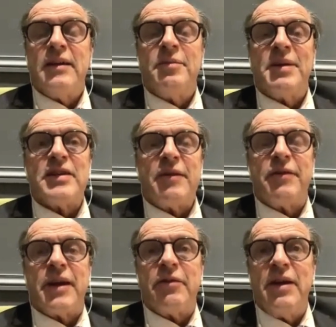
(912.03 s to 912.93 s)
Because
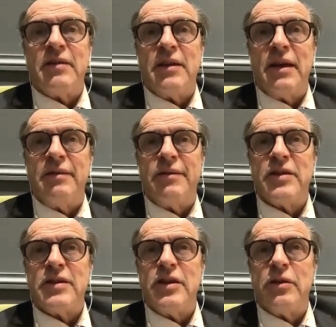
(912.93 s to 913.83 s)
I've created
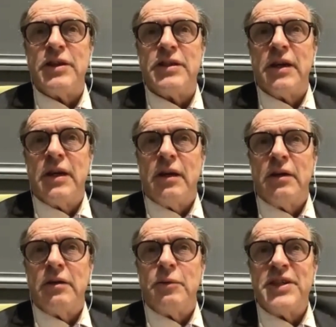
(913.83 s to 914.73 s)
events, it's
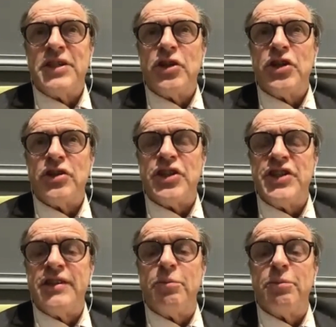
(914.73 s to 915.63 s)
Winston
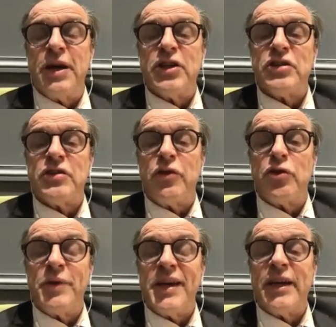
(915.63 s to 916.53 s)
Churchill, the branches of the
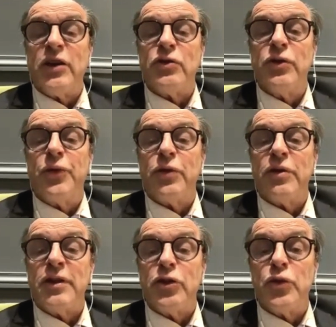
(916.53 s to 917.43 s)
tree cannot go further
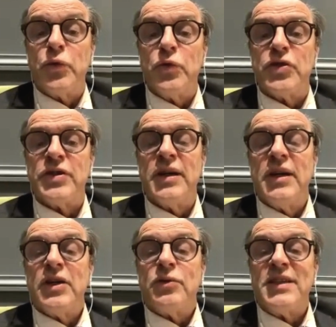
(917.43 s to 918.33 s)
than the roots.
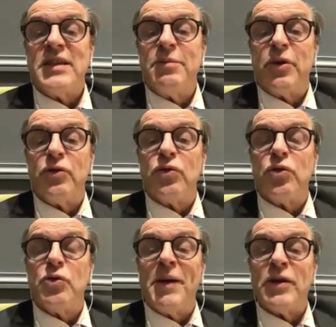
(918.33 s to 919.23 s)
So it's important to
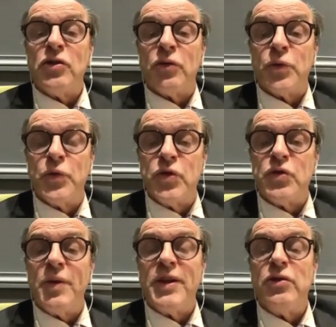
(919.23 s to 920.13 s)
talk about your roots
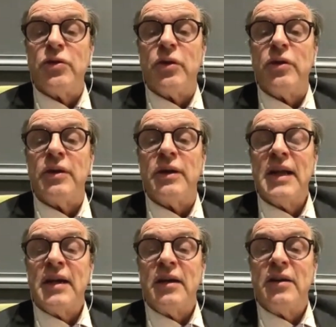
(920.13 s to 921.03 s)
when you're a
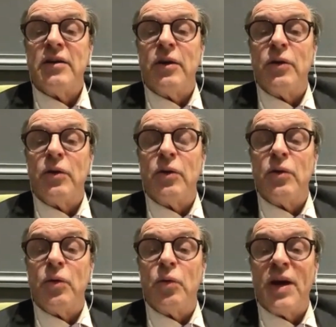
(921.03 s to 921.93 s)

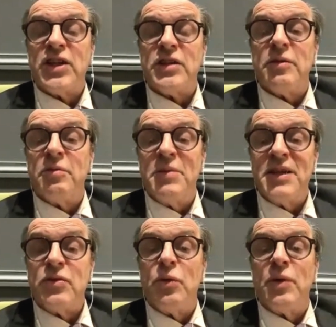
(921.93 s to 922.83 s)
watch
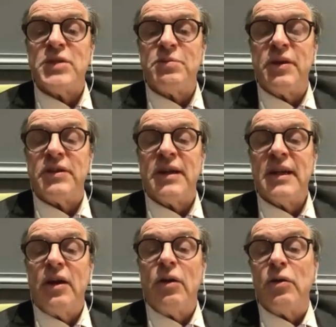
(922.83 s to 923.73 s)
brand,
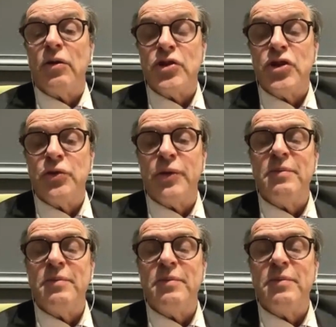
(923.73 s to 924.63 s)
or a jewelry